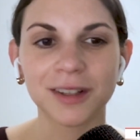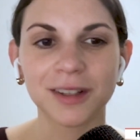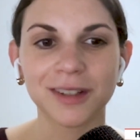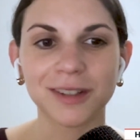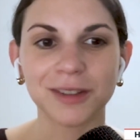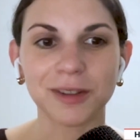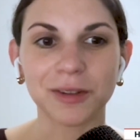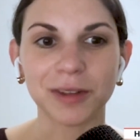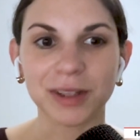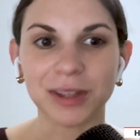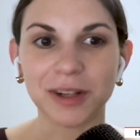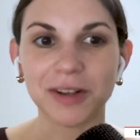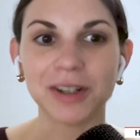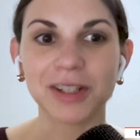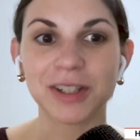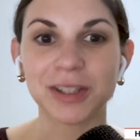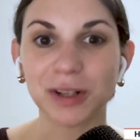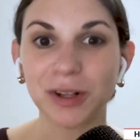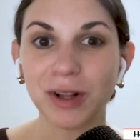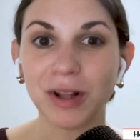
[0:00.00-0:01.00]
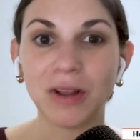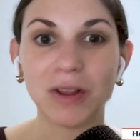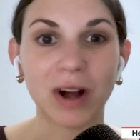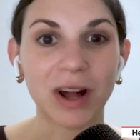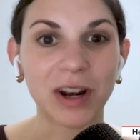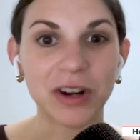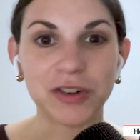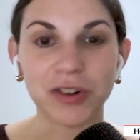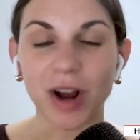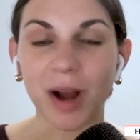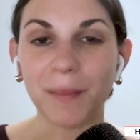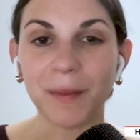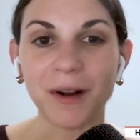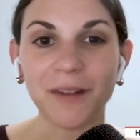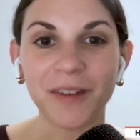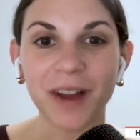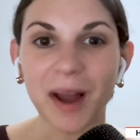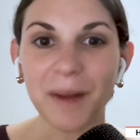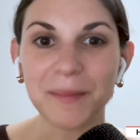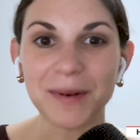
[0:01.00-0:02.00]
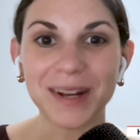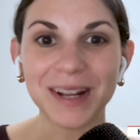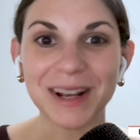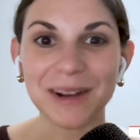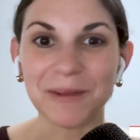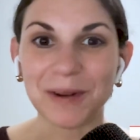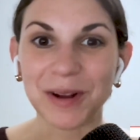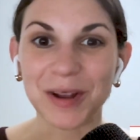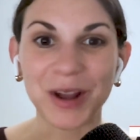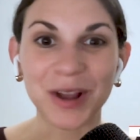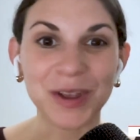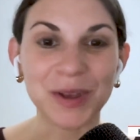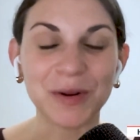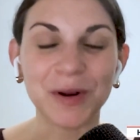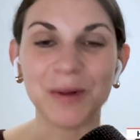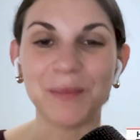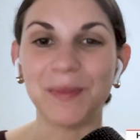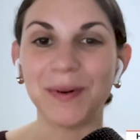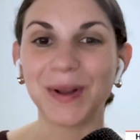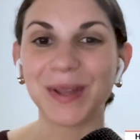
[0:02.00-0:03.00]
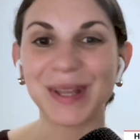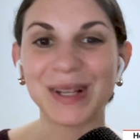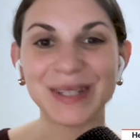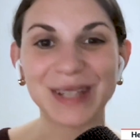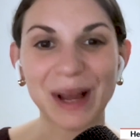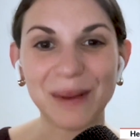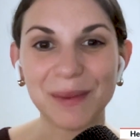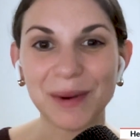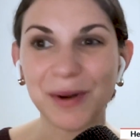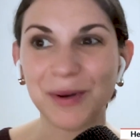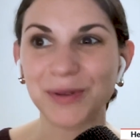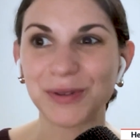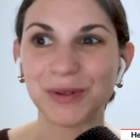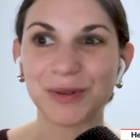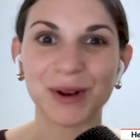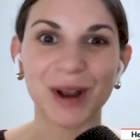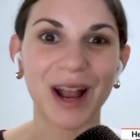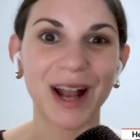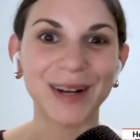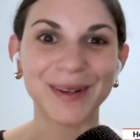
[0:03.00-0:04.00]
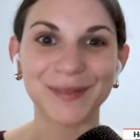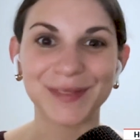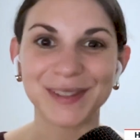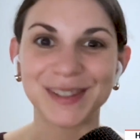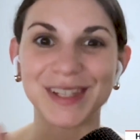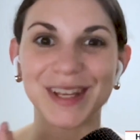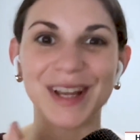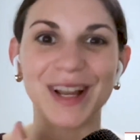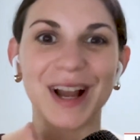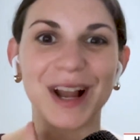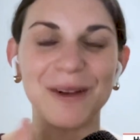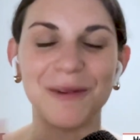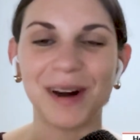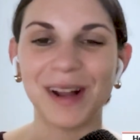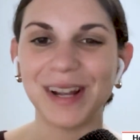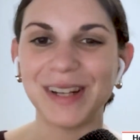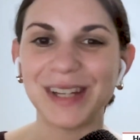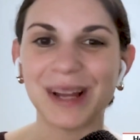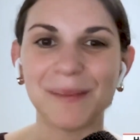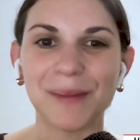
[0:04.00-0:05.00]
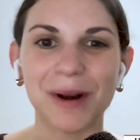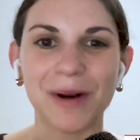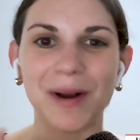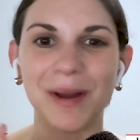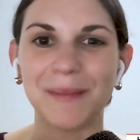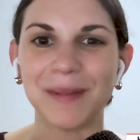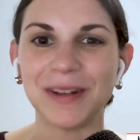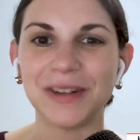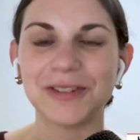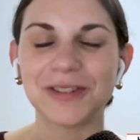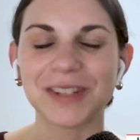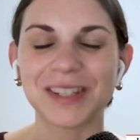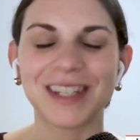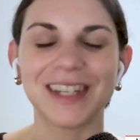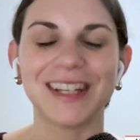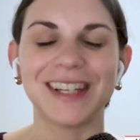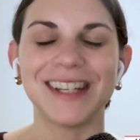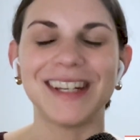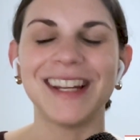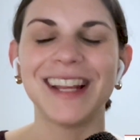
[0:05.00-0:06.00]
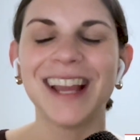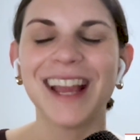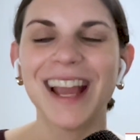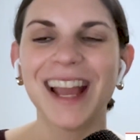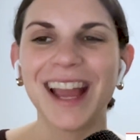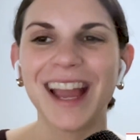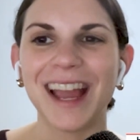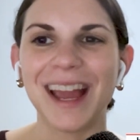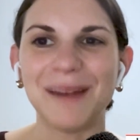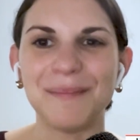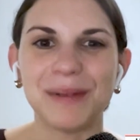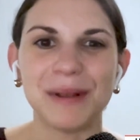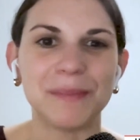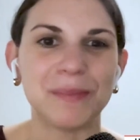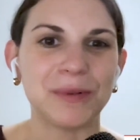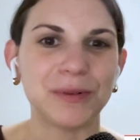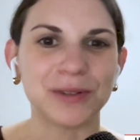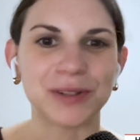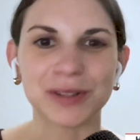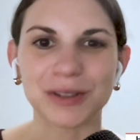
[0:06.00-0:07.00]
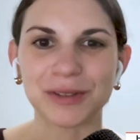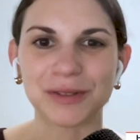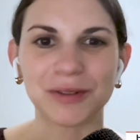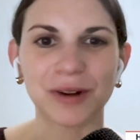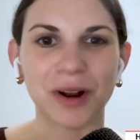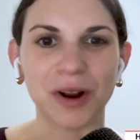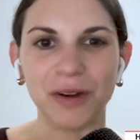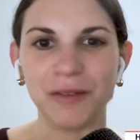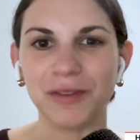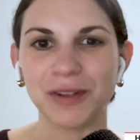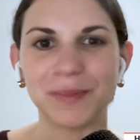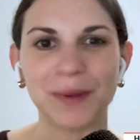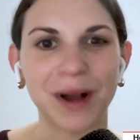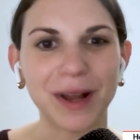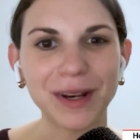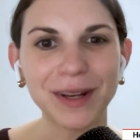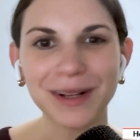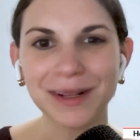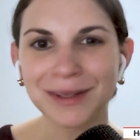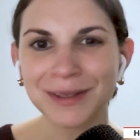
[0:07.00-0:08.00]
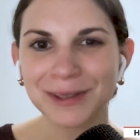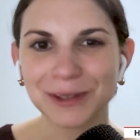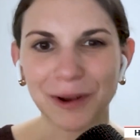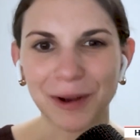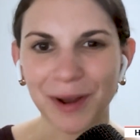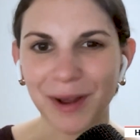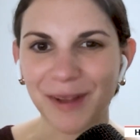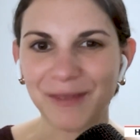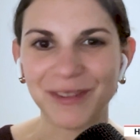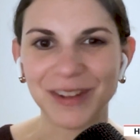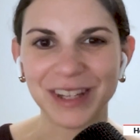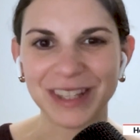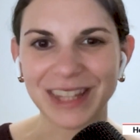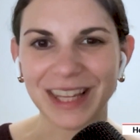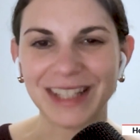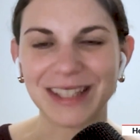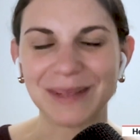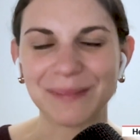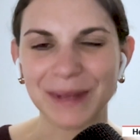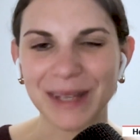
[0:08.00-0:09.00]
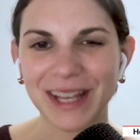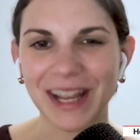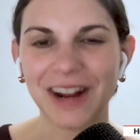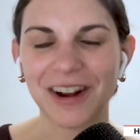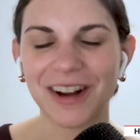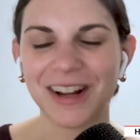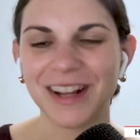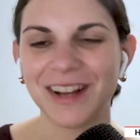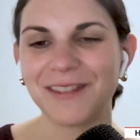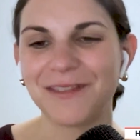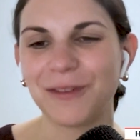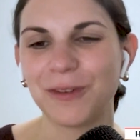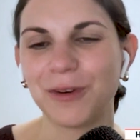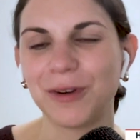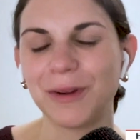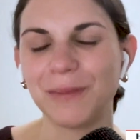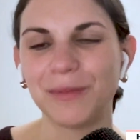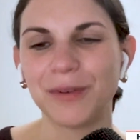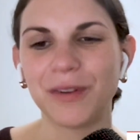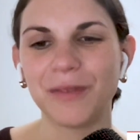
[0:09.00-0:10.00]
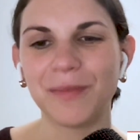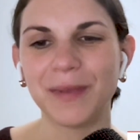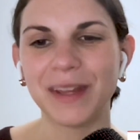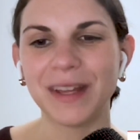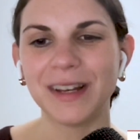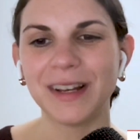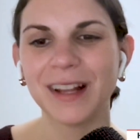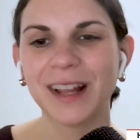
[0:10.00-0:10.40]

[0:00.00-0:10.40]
So, like, there is still a lot of drop off happening where you are booking demos, you are actively saying, I want a demo, I'm interested, and people just aren't responding. So, I feel like that's a big area for improvement.